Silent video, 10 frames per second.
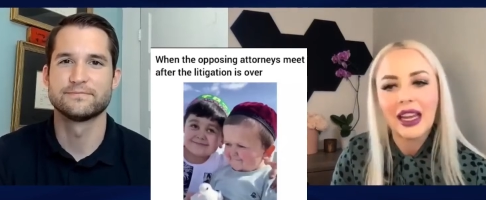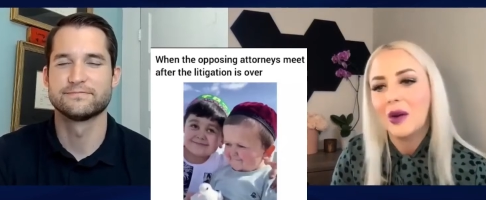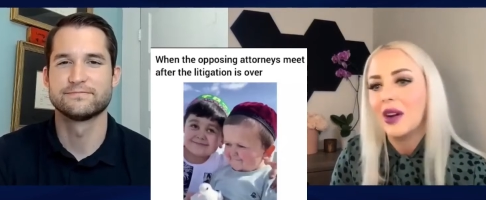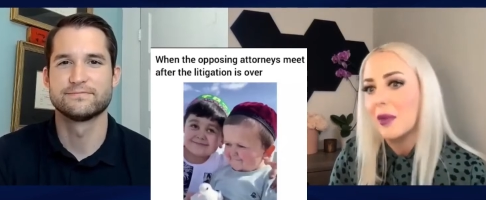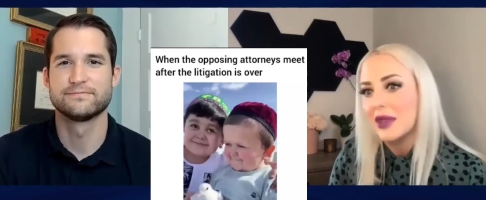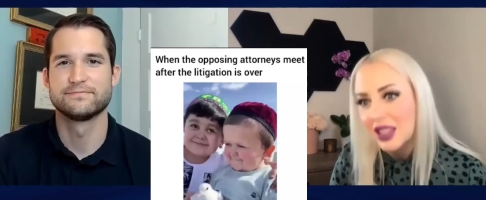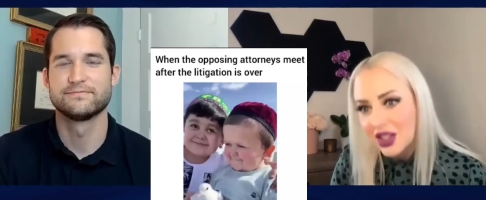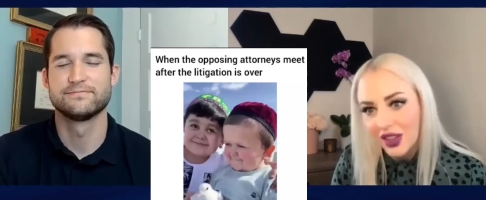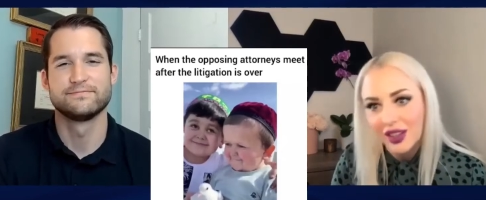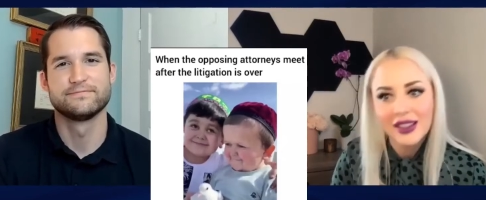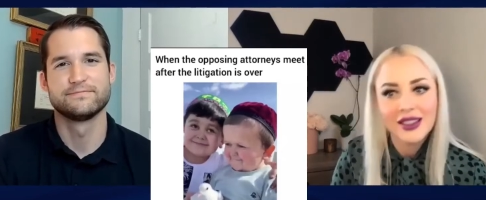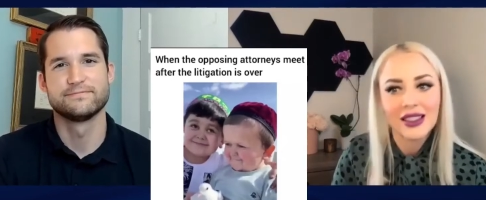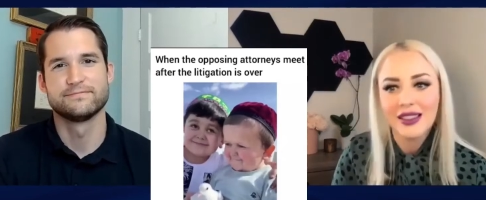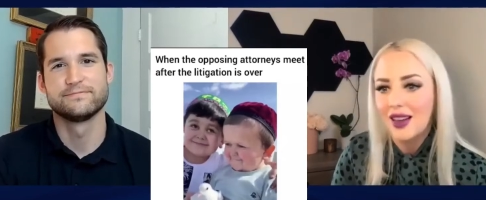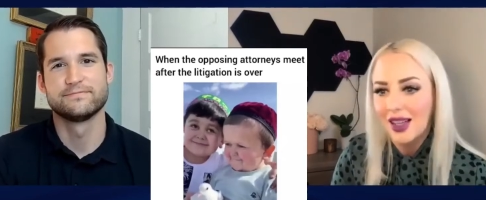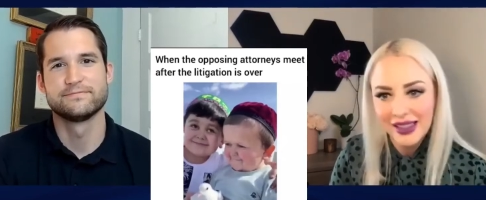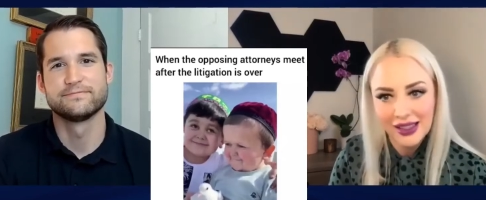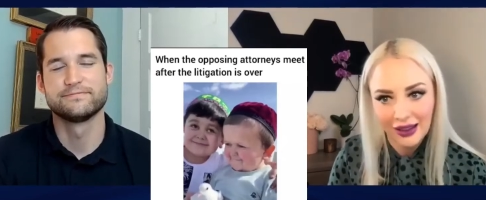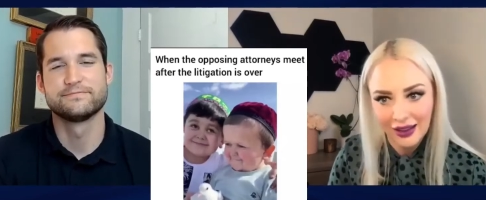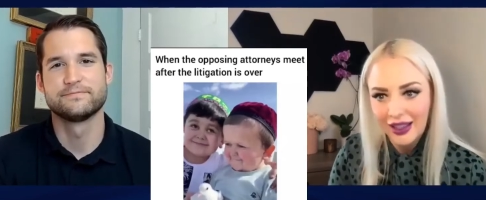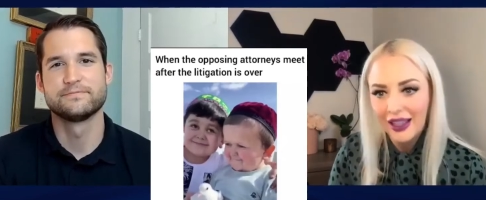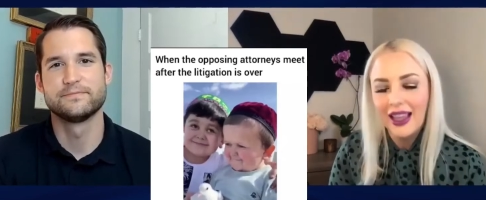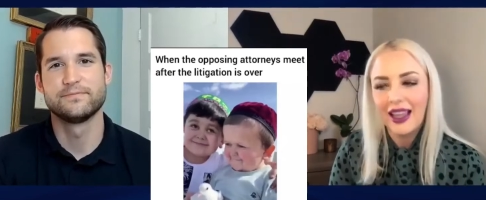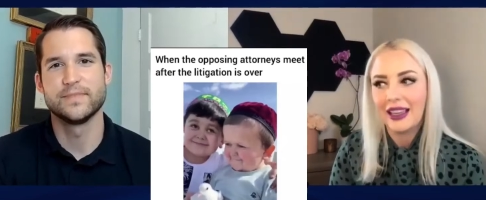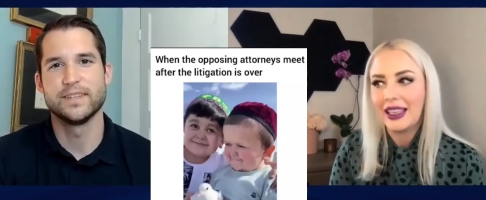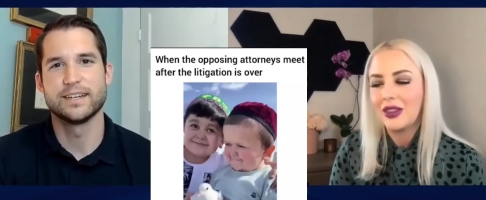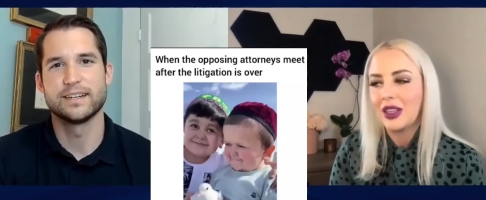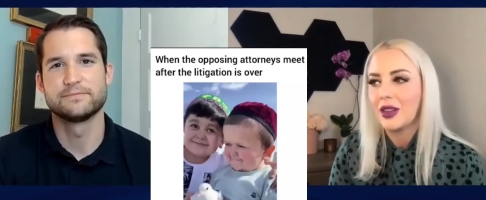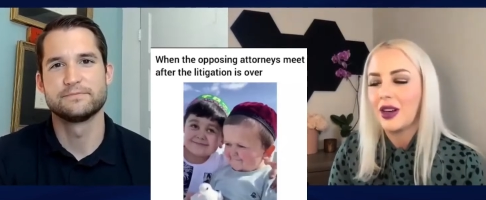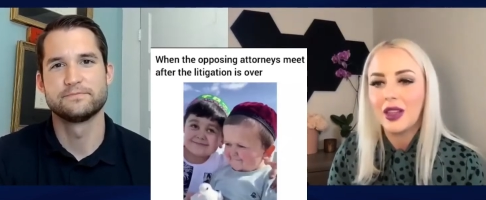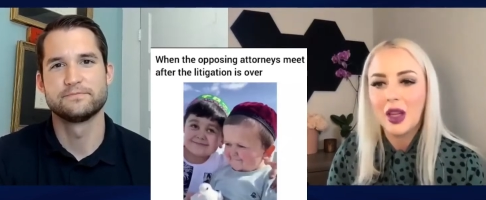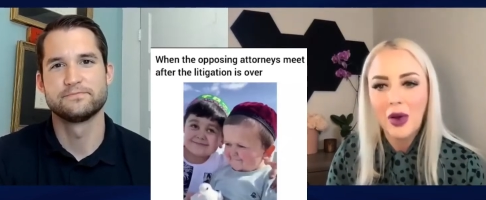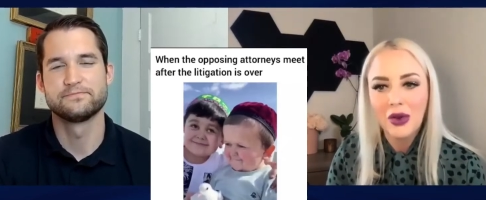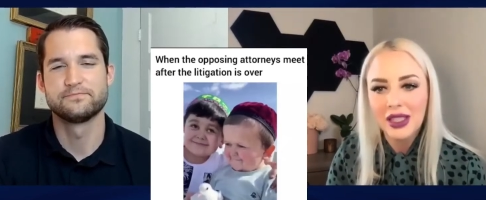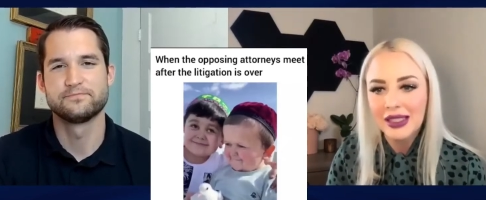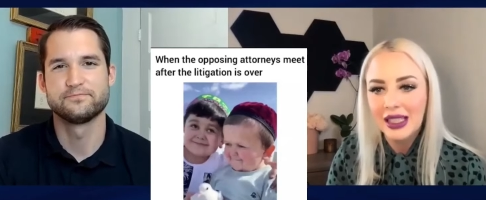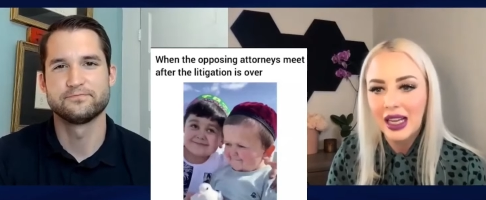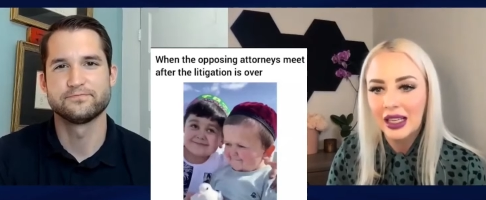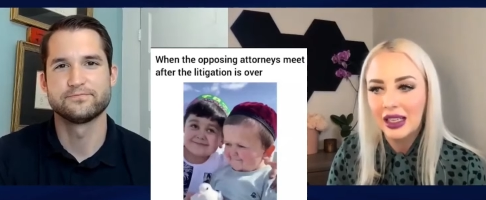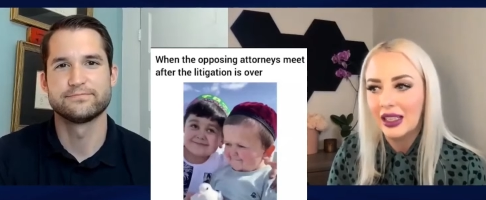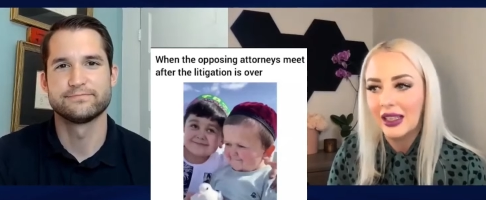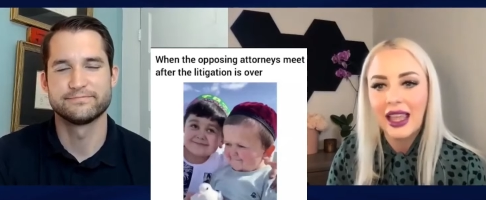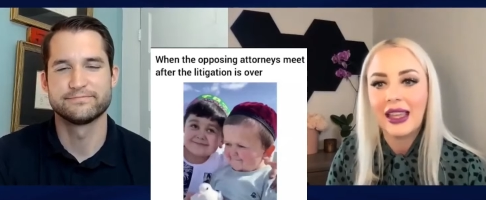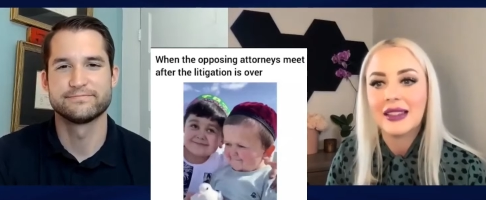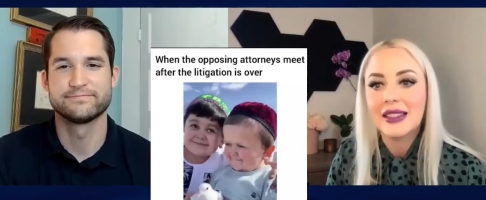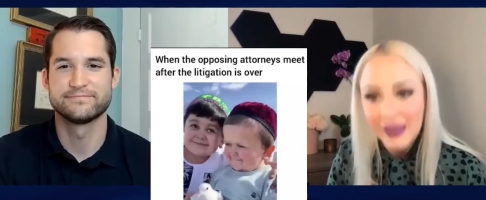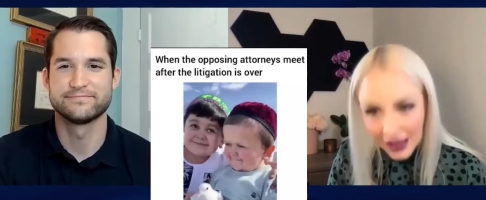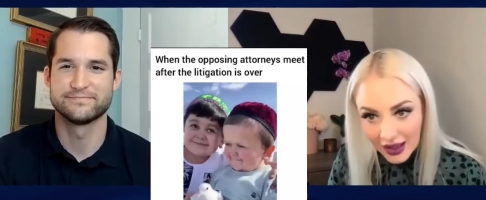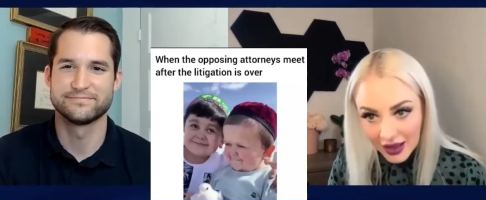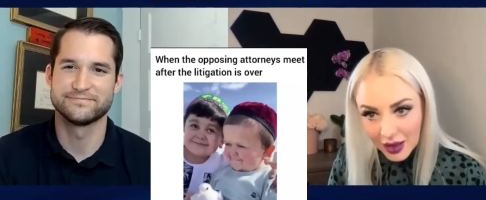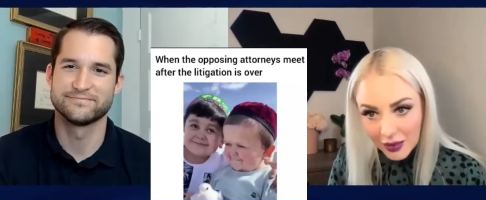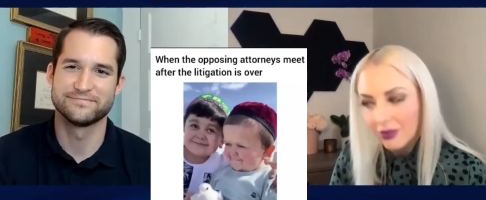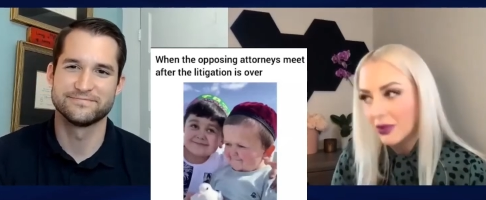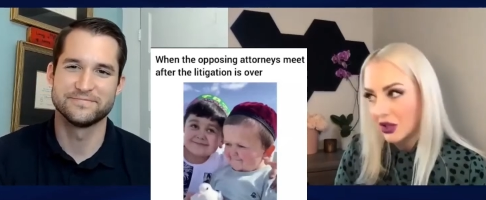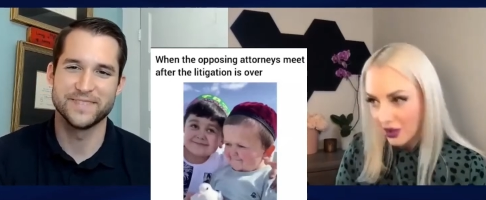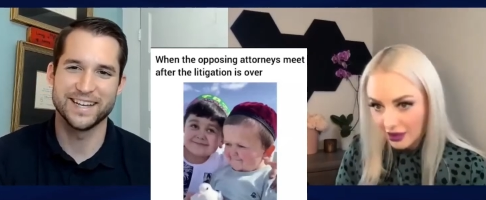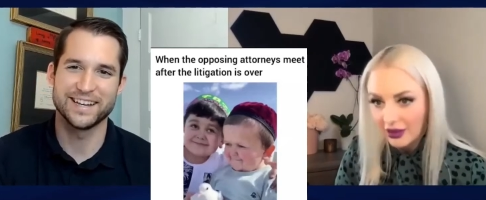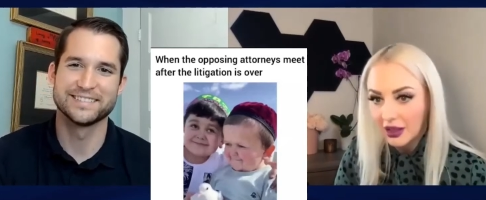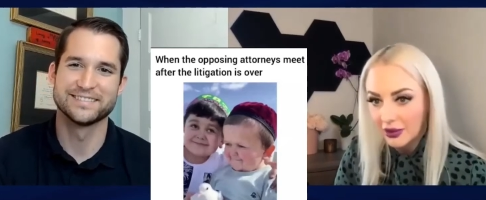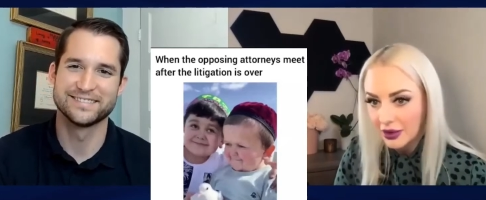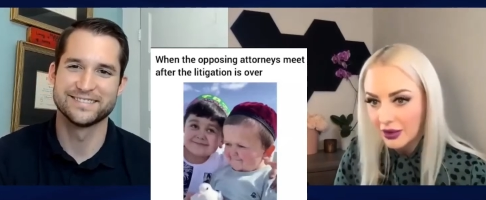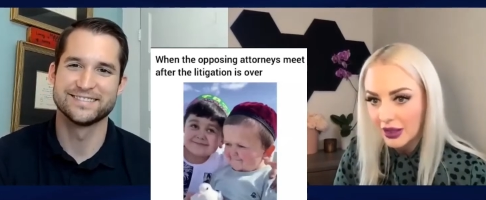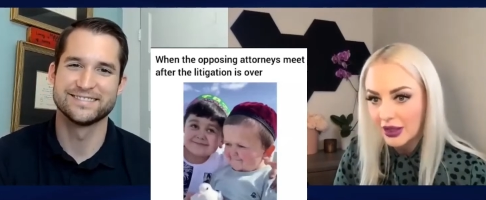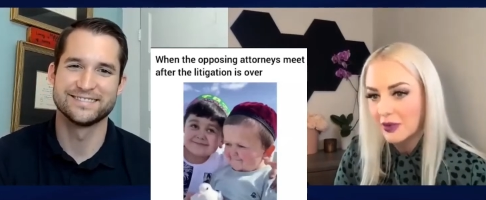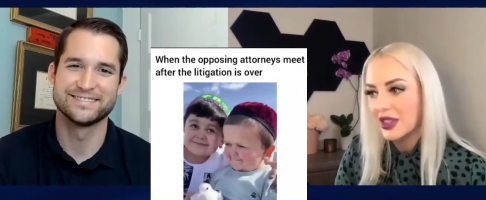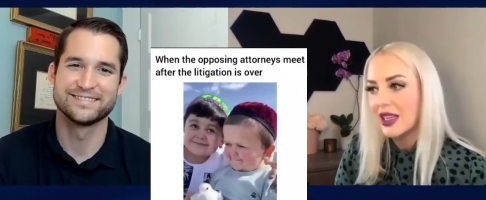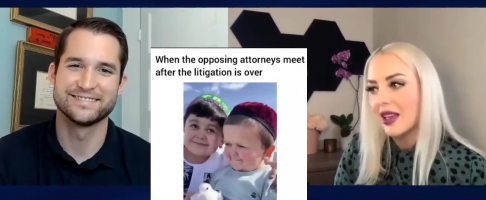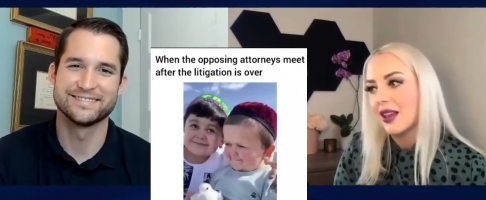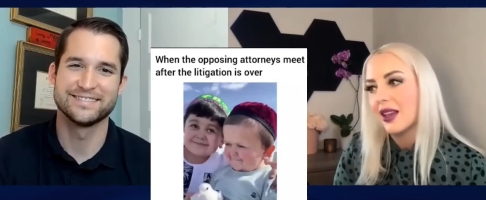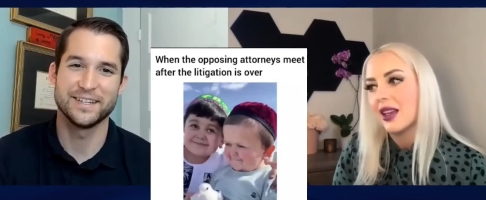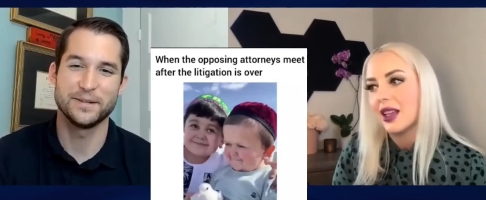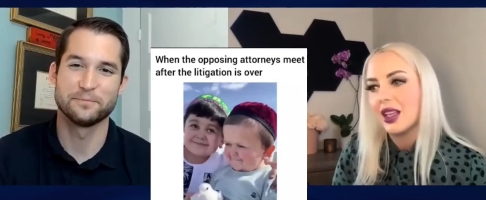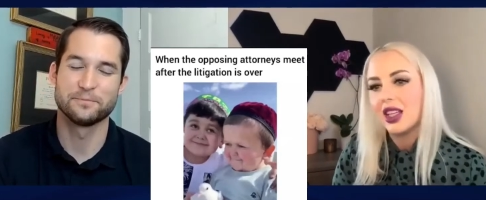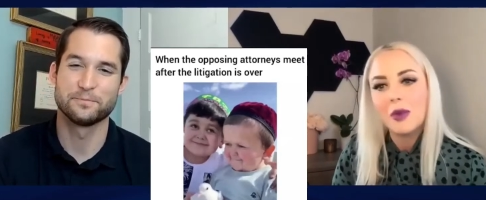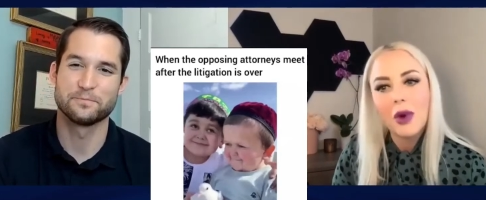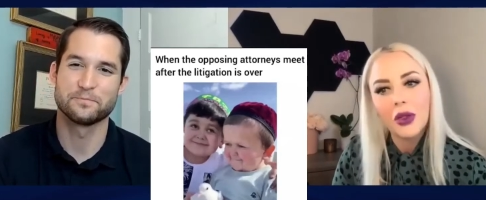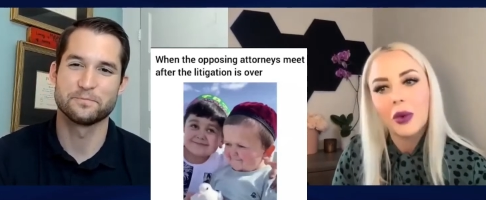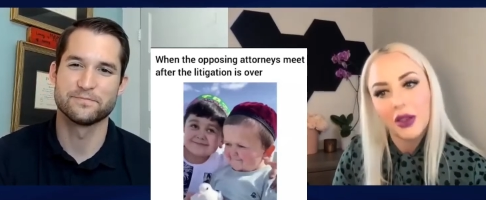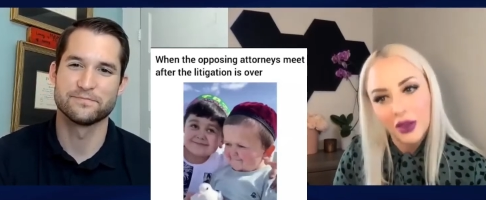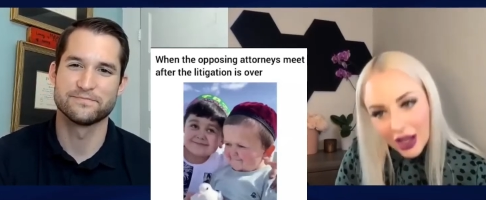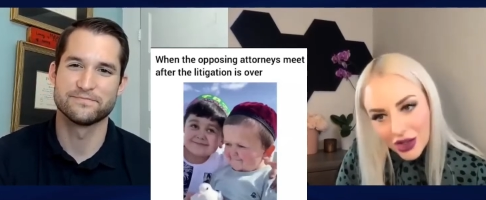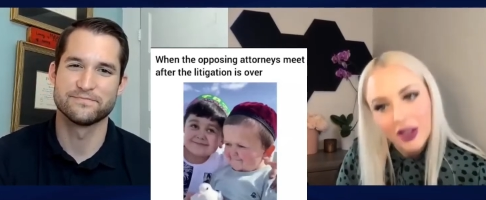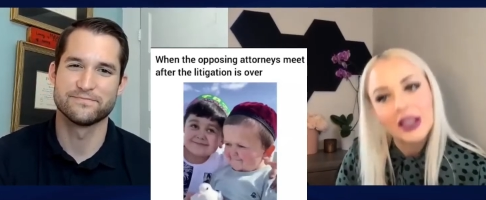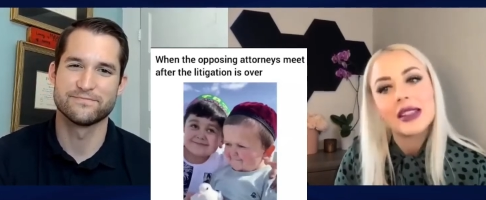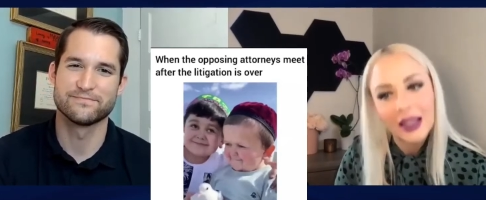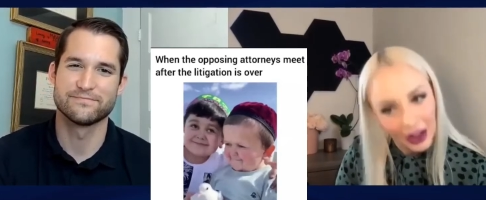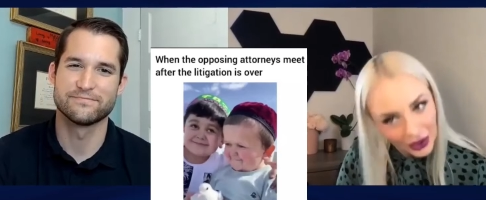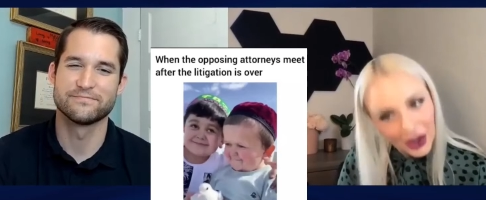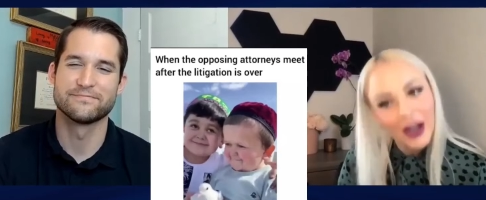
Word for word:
Speaker 1: hour deposition it's exhausting and even yeah. if they're on the opposing side and you can't stand them which yeah. a few times yeah you both went through that journey together